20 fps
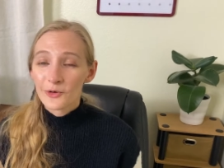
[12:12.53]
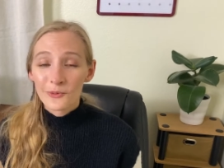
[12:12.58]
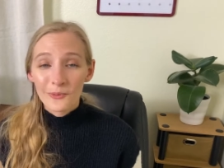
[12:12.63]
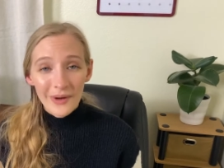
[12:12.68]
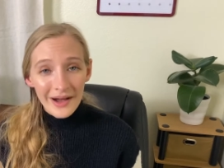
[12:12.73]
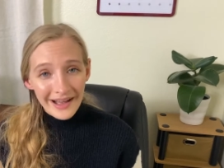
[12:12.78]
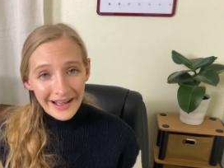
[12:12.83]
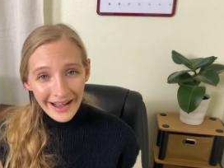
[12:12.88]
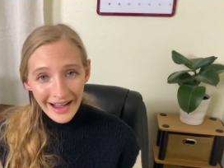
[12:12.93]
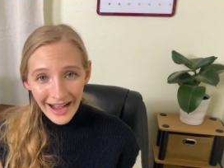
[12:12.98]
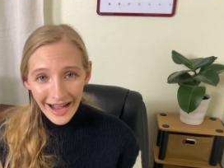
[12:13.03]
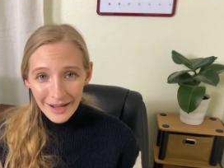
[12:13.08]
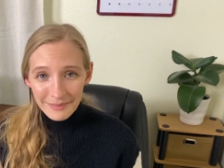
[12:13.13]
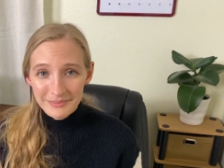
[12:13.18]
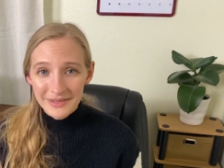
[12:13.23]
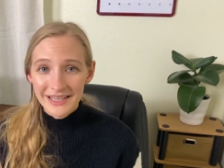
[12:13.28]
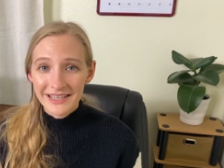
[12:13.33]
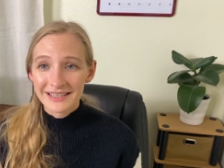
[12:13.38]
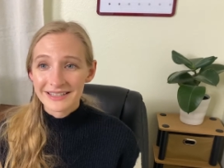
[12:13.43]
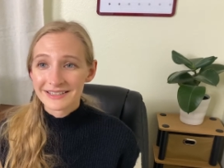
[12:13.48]
what
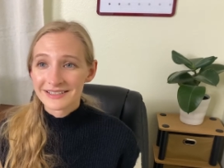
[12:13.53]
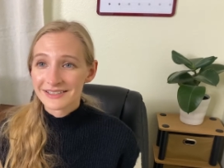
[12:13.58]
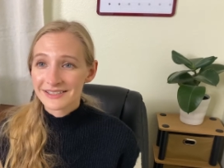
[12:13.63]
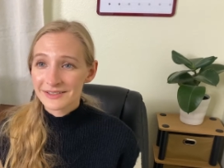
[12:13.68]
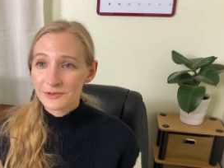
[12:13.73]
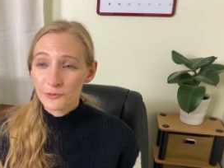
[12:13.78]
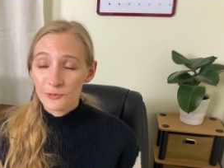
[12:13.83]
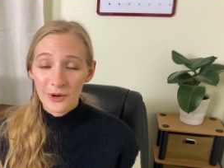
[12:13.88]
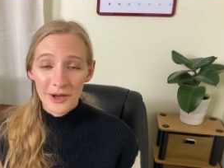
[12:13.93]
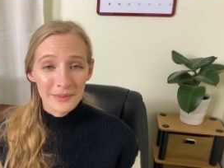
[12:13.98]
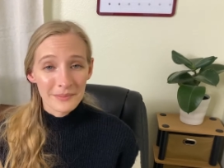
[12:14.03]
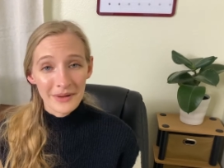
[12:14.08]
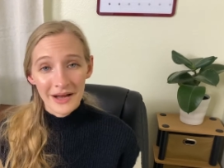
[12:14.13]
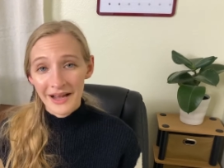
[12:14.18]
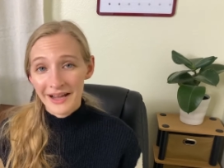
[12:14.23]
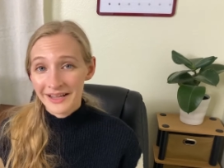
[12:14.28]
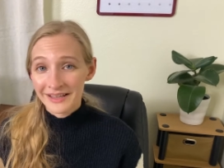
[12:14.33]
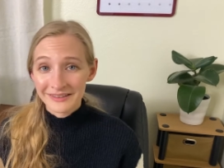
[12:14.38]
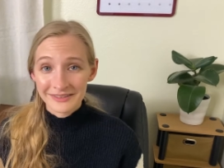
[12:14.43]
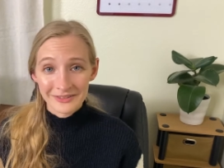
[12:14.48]
happened, what
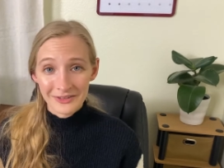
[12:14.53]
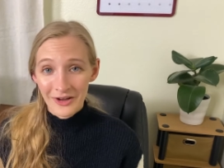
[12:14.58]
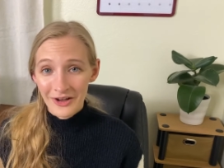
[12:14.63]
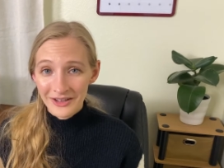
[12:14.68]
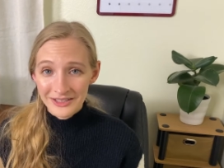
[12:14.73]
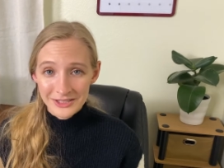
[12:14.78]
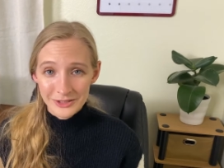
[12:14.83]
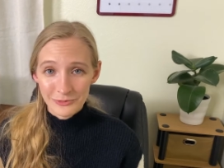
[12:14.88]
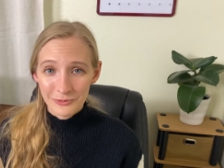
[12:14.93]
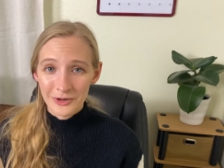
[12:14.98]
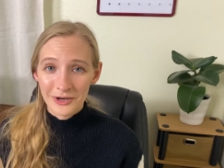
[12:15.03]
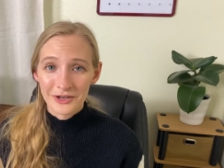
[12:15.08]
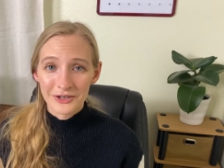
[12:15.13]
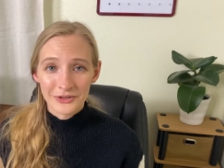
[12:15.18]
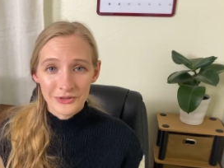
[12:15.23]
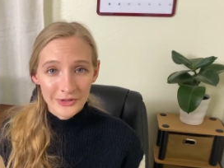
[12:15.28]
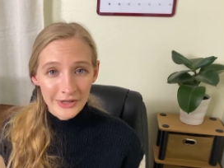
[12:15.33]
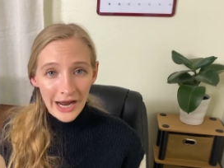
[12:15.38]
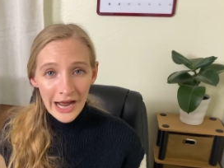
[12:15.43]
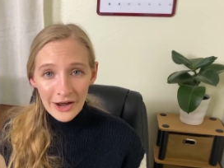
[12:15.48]
my thoughts were
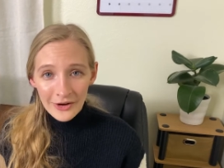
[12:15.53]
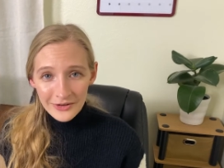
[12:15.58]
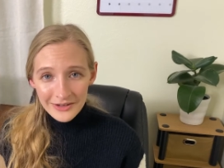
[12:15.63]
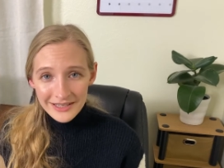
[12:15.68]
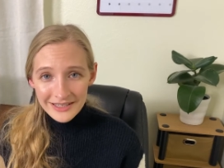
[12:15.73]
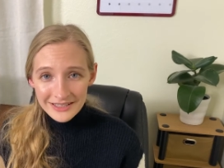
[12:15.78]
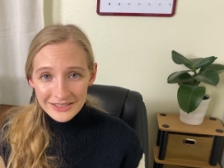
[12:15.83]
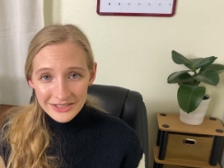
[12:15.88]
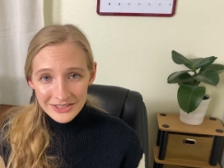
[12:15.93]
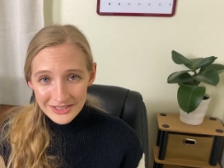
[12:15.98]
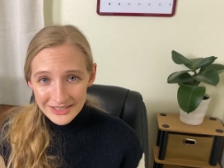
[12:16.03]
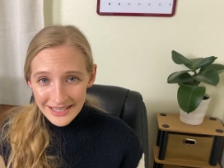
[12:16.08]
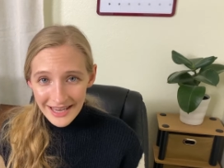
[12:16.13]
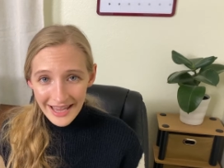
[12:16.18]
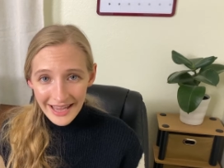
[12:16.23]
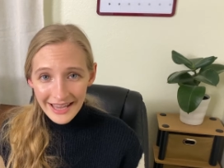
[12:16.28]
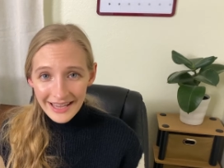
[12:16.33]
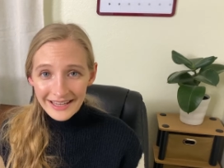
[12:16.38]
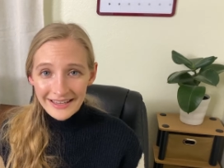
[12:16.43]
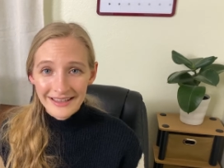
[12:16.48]
throughout each
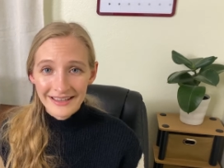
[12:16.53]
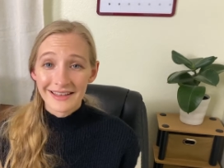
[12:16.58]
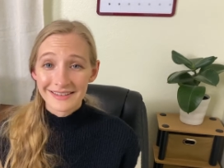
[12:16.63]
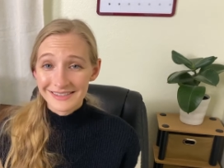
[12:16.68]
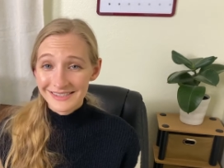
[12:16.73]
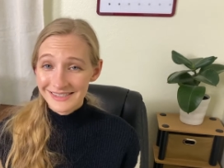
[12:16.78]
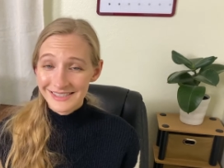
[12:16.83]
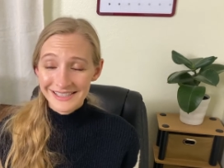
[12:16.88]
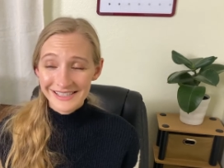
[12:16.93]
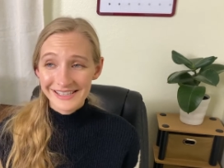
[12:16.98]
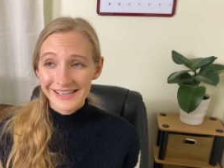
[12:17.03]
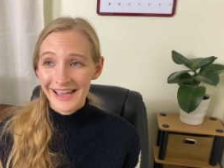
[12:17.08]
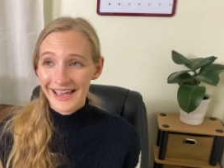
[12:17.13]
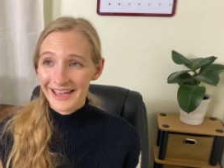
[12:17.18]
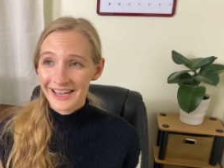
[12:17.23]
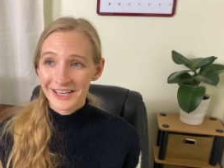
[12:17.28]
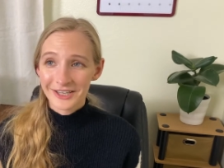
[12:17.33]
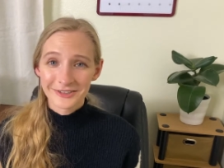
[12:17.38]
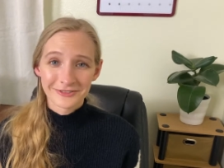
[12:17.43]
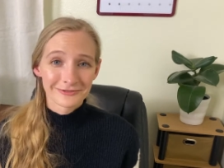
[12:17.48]
day, and see
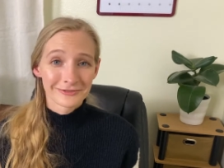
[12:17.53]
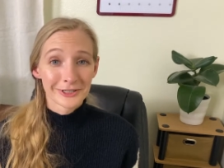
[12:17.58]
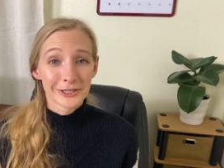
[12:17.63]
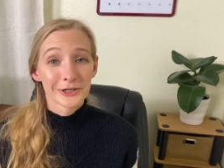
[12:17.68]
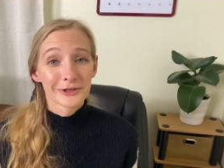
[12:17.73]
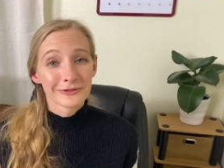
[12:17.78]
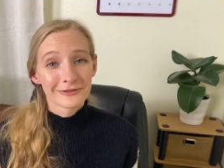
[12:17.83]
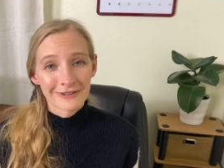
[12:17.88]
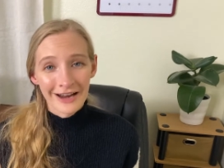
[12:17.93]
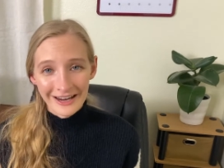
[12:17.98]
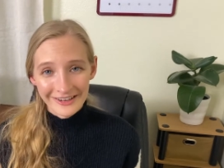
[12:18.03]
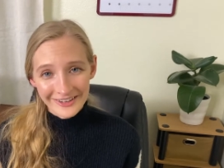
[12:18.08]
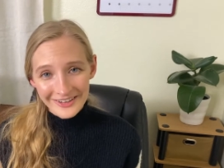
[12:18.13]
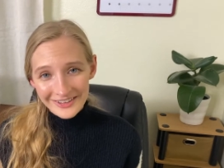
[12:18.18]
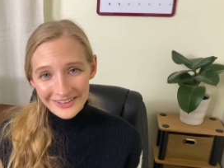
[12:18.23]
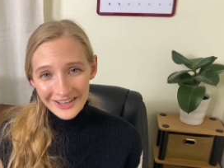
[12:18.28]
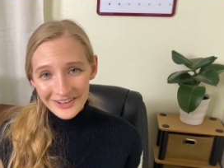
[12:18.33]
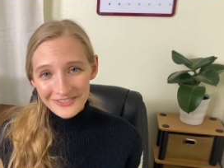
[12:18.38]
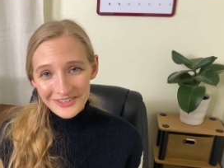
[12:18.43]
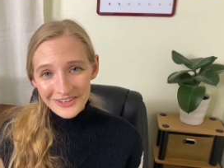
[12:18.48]
a real
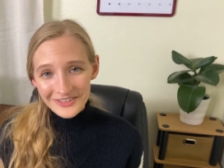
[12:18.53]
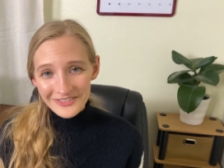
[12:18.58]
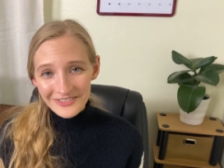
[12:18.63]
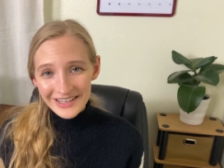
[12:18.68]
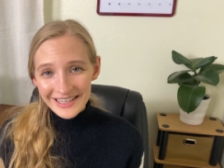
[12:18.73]
record of the